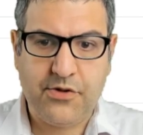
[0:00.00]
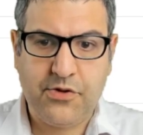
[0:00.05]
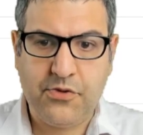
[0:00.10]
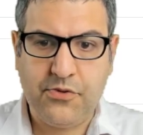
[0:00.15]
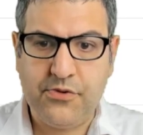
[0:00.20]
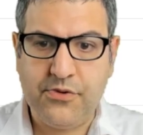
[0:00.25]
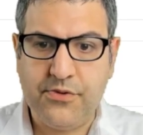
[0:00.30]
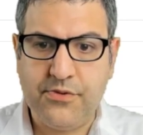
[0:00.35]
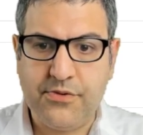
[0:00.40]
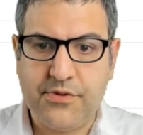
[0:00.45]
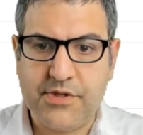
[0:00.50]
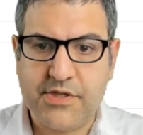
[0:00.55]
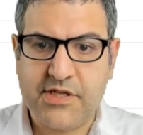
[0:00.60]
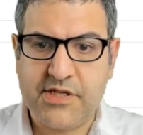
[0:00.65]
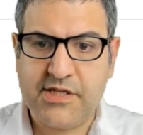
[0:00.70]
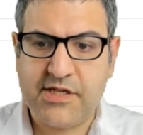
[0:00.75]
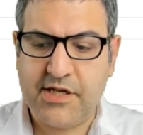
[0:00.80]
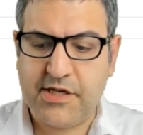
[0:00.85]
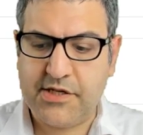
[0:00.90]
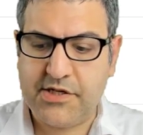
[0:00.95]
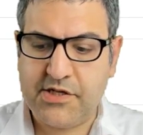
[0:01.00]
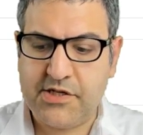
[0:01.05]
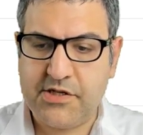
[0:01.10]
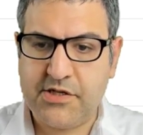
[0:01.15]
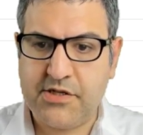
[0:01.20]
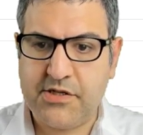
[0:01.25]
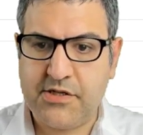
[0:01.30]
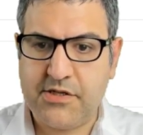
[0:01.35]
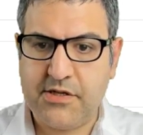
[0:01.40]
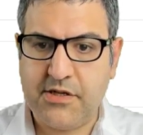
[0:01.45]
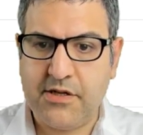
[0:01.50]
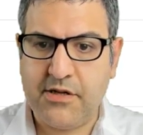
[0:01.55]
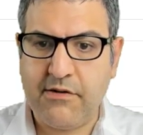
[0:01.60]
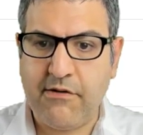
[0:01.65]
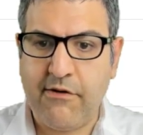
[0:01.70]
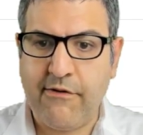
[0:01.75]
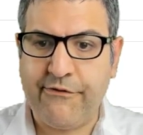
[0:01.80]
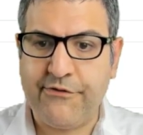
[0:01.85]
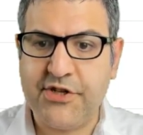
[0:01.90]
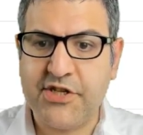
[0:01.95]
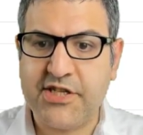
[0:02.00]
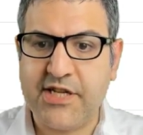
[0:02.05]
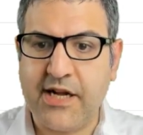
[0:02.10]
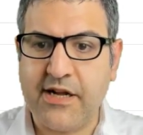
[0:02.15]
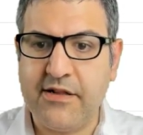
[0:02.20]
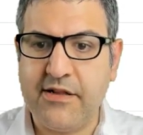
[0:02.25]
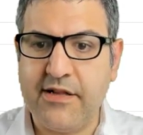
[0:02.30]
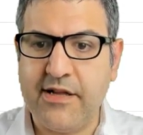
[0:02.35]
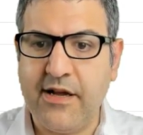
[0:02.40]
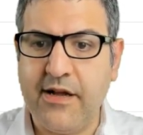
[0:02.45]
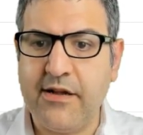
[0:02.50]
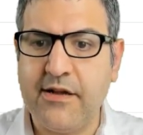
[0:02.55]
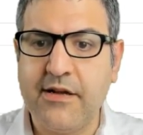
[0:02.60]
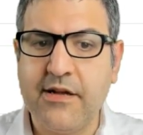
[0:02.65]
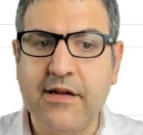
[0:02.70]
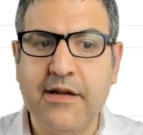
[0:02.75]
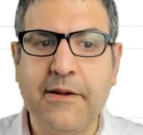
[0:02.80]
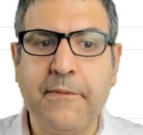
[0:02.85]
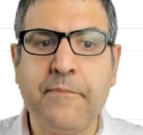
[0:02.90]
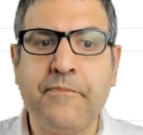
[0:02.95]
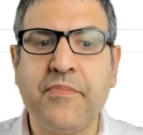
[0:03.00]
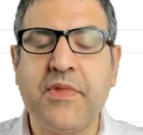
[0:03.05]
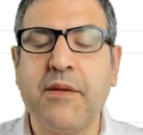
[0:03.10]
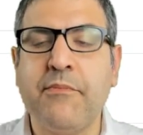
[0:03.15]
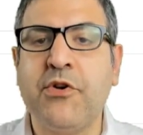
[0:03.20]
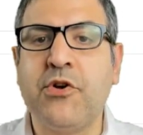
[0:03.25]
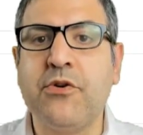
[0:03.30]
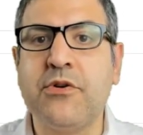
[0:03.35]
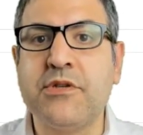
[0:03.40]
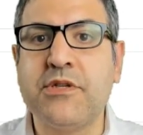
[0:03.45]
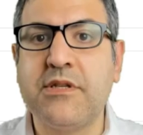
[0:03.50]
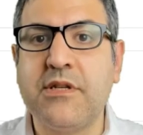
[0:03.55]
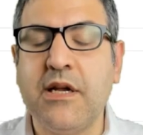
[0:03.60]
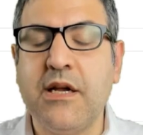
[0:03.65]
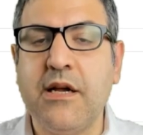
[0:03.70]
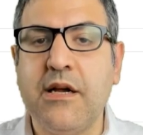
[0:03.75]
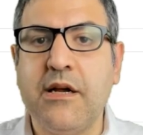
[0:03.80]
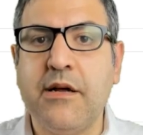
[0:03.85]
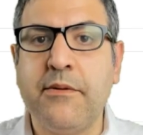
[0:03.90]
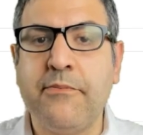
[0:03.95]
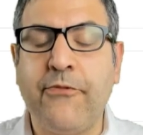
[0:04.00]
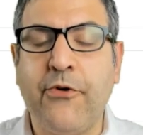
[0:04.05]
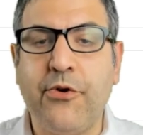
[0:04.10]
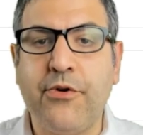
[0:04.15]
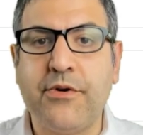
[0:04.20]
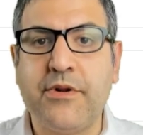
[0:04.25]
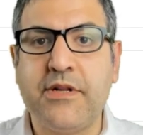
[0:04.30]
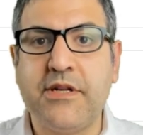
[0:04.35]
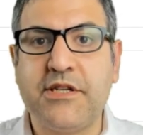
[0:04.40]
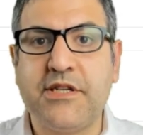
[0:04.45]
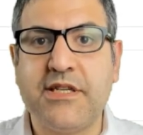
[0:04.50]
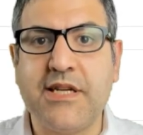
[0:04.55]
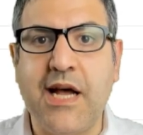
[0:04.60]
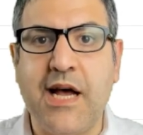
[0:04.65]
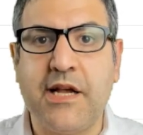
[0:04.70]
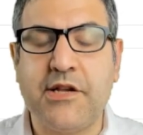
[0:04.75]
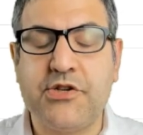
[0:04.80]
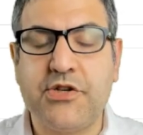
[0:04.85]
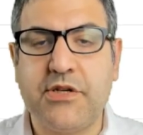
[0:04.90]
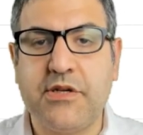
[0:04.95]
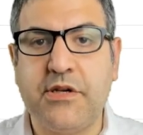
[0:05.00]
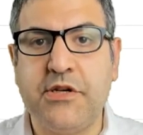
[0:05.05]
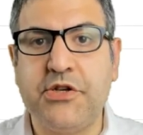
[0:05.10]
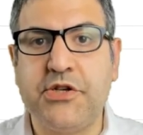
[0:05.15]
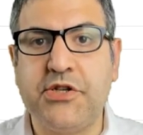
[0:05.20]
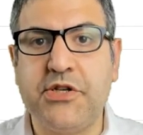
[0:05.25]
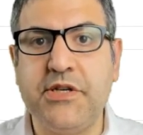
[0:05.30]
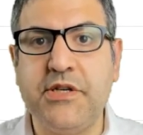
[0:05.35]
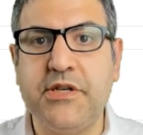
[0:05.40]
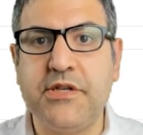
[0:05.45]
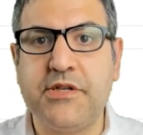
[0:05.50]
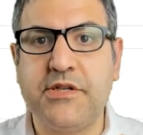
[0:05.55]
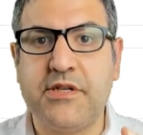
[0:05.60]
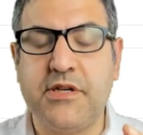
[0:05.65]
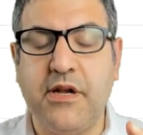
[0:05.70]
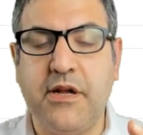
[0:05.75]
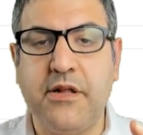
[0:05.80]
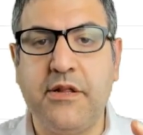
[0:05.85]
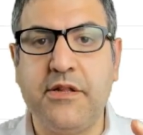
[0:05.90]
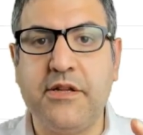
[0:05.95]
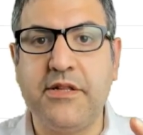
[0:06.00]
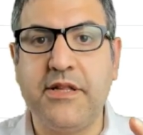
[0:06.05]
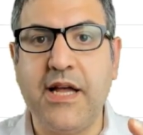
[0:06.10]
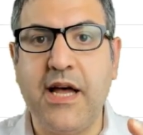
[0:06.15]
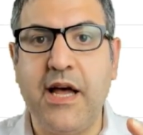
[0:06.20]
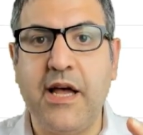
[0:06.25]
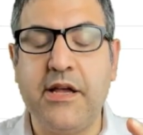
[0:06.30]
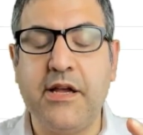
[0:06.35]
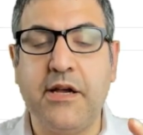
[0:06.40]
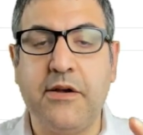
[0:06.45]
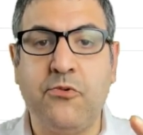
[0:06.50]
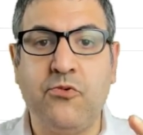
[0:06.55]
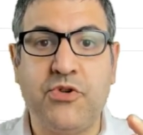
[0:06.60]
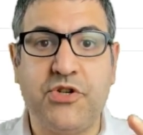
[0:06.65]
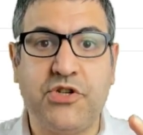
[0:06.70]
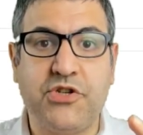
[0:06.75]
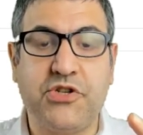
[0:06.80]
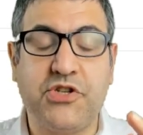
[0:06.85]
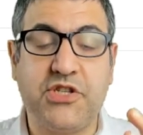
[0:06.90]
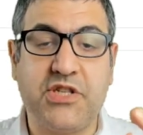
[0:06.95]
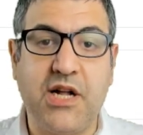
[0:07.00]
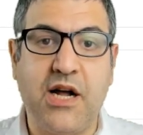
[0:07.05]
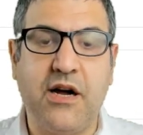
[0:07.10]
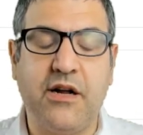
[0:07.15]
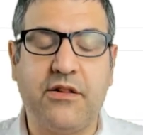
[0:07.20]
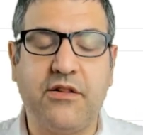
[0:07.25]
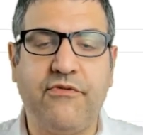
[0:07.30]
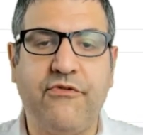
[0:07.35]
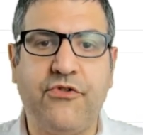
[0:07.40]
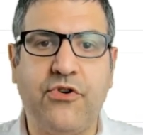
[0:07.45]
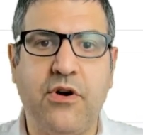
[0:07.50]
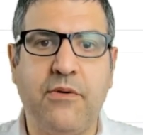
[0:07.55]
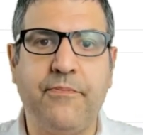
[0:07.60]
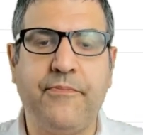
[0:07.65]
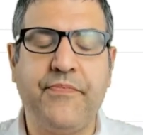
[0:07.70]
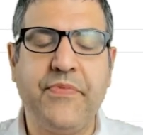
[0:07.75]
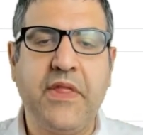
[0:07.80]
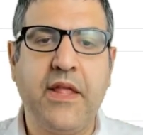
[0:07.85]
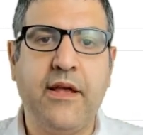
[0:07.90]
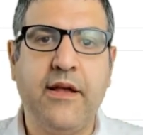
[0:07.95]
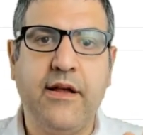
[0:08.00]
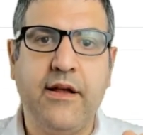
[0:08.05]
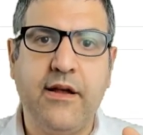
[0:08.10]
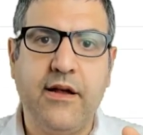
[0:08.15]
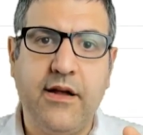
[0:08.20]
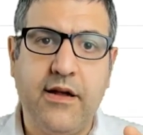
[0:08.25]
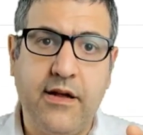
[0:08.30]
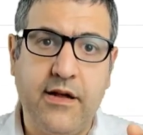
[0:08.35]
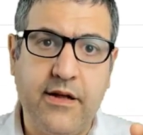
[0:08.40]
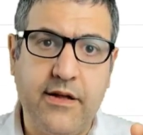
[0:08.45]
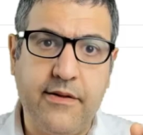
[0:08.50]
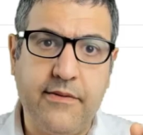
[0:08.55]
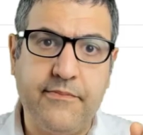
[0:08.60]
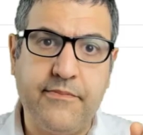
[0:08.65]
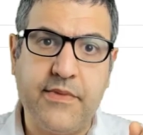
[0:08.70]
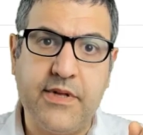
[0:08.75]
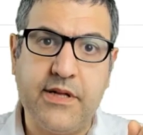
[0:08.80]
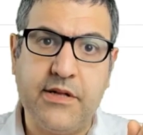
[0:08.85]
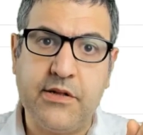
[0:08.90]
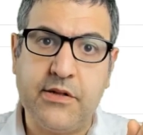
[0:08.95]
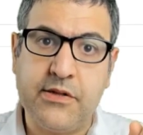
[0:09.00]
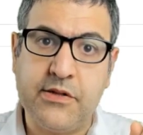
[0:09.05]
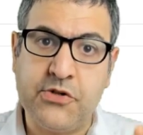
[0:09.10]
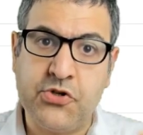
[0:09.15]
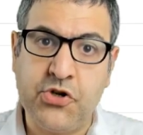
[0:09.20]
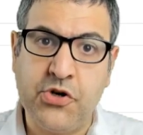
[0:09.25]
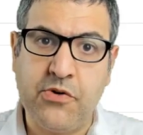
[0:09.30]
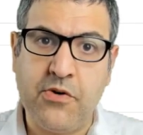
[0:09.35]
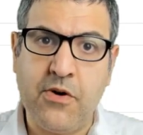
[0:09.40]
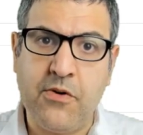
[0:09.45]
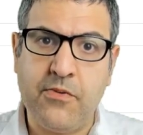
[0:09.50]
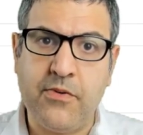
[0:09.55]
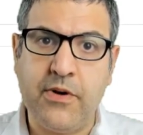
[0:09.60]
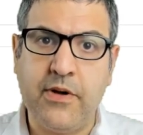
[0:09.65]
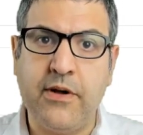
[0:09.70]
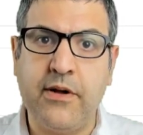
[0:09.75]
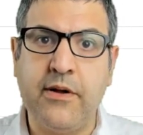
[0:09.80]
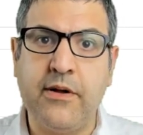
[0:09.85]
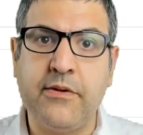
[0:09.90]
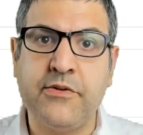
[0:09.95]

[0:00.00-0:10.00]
to 6 of the second day, because for the SAS, he sees the day which start from 00,